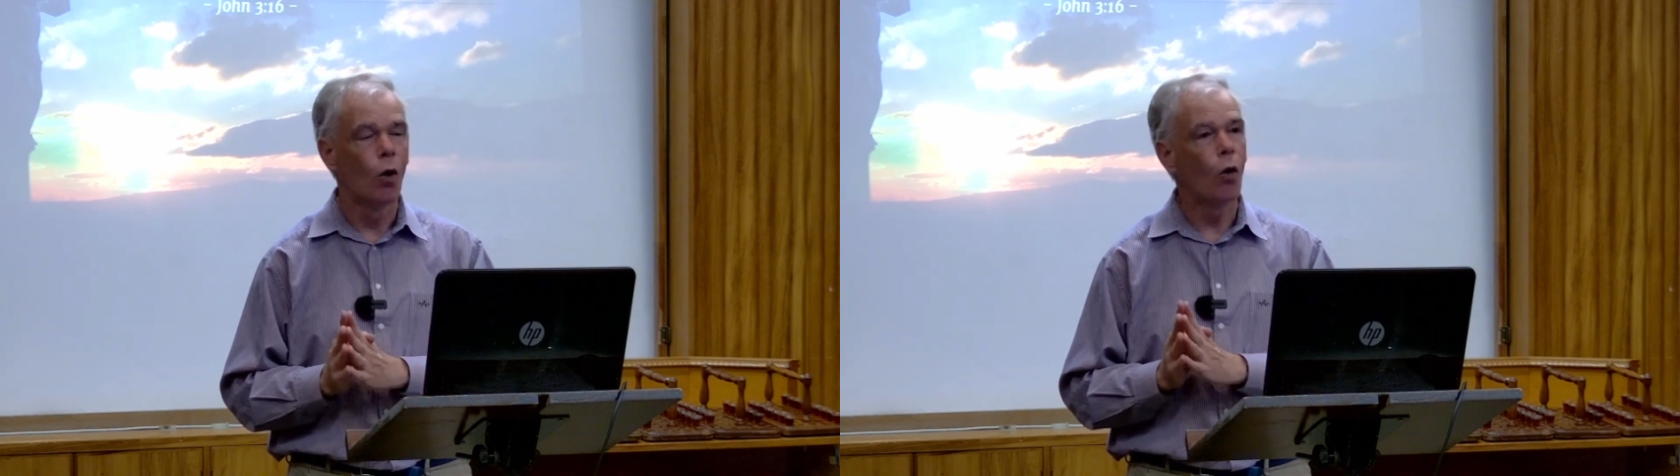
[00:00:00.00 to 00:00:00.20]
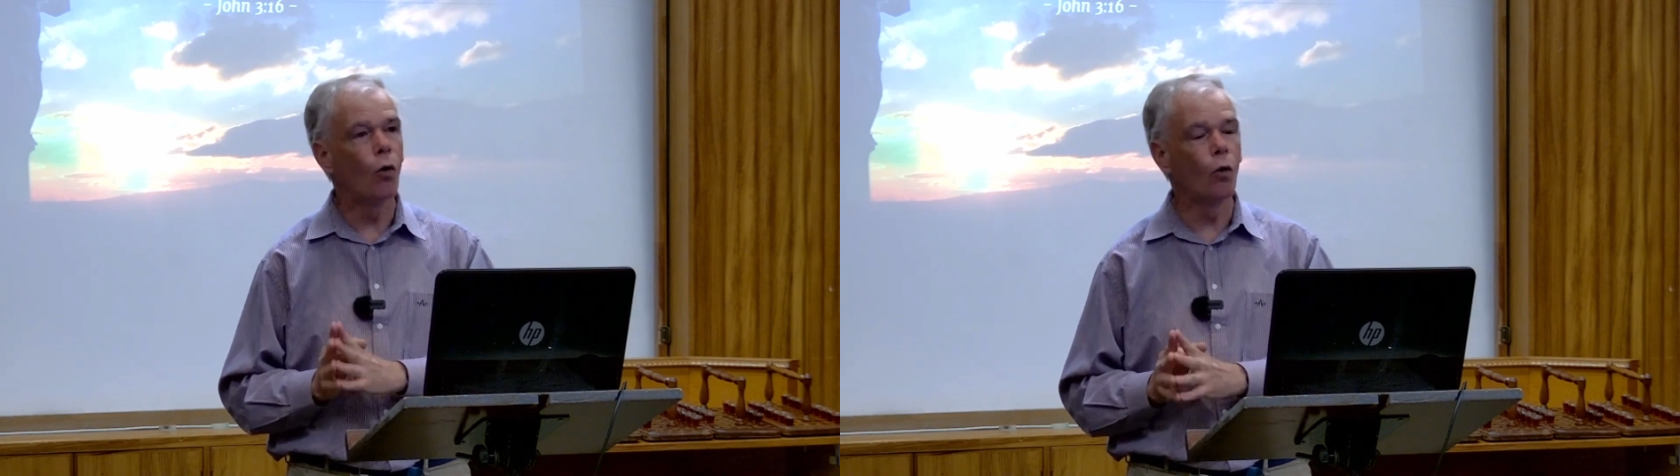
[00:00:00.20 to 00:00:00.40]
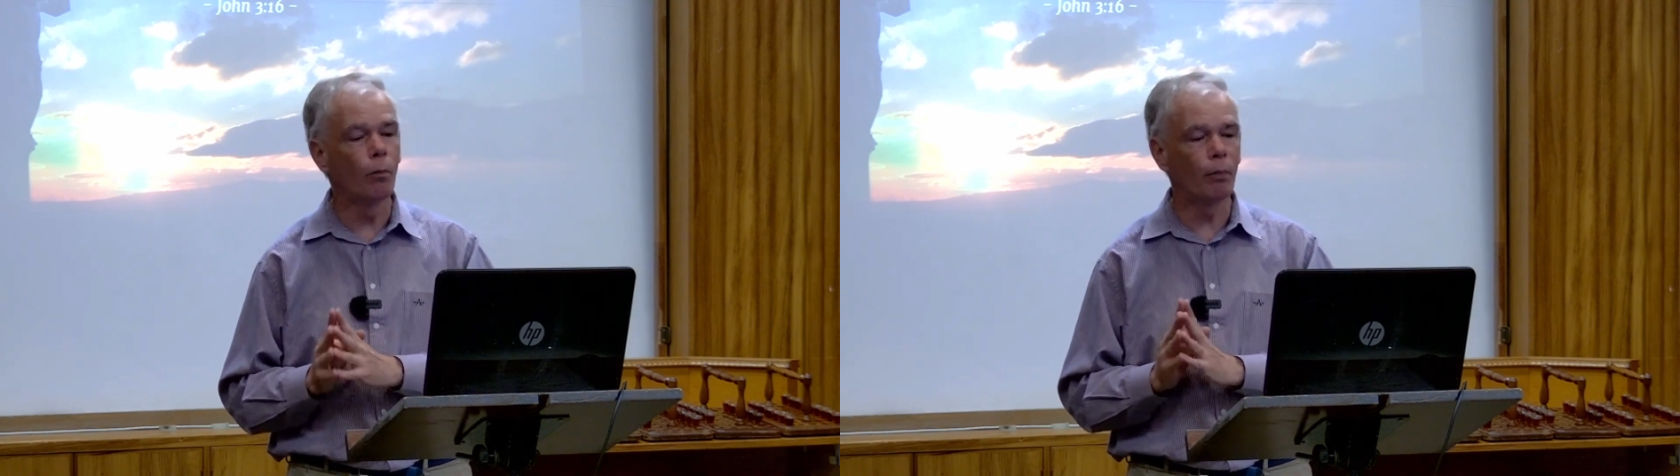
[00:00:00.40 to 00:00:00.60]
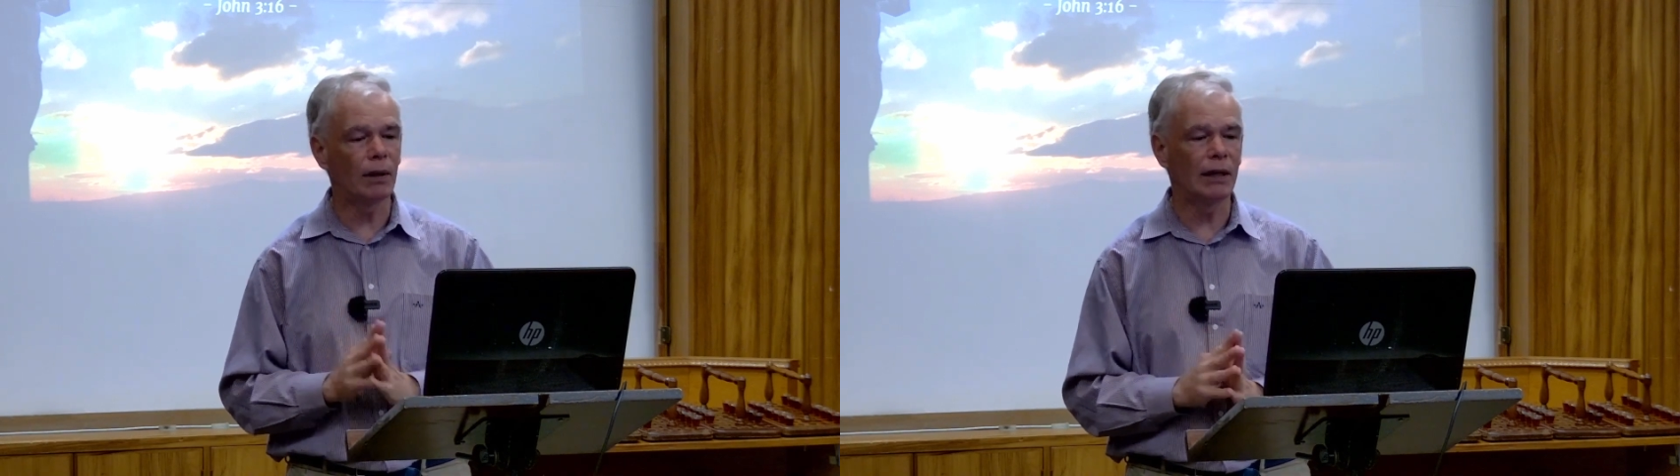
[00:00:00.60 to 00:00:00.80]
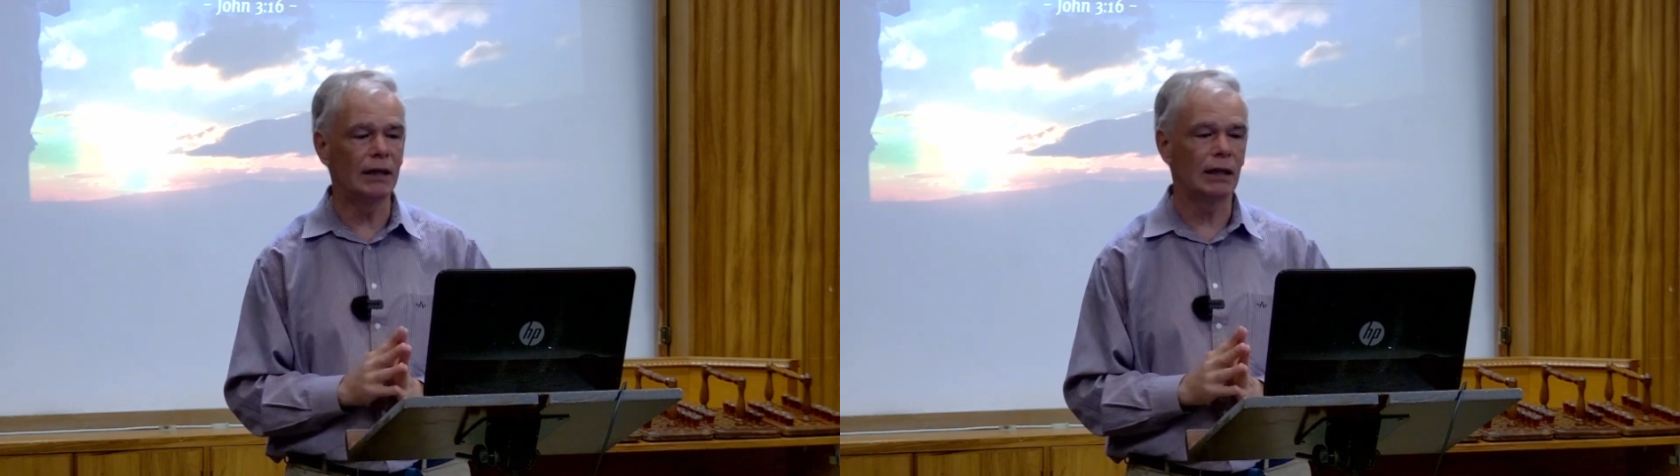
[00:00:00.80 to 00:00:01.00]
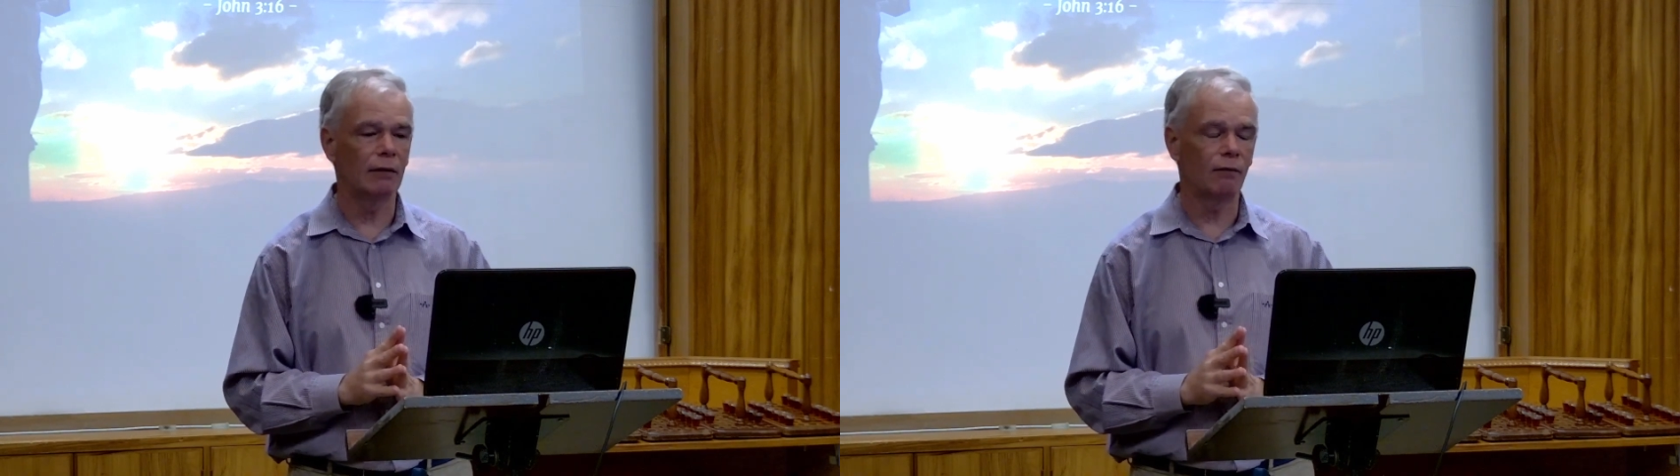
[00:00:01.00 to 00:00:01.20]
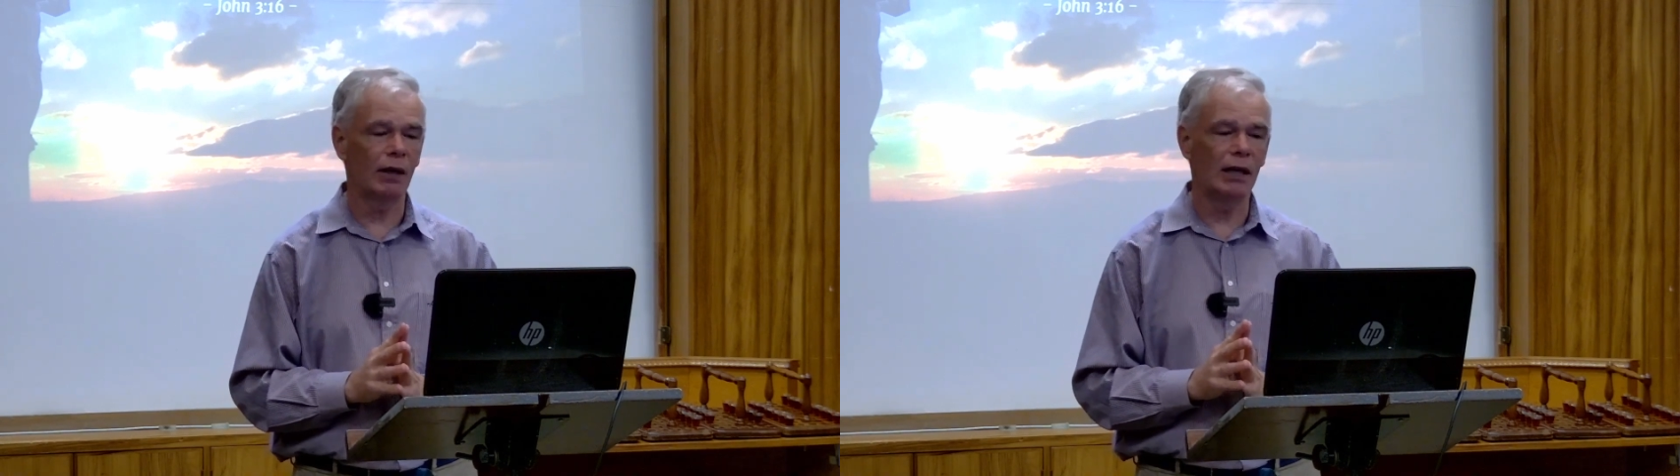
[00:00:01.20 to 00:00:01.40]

all pleading for